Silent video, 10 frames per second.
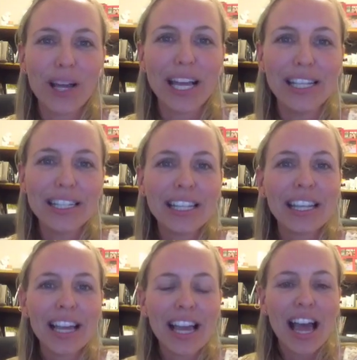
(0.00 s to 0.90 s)
is
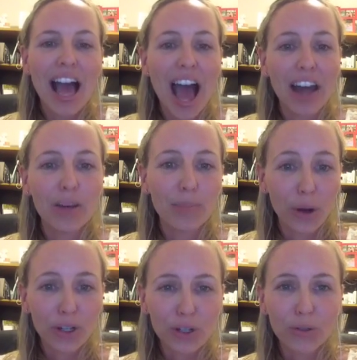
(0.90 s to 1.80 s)
an
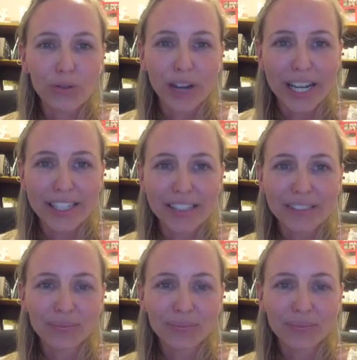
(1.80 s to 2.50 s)
emotional reason,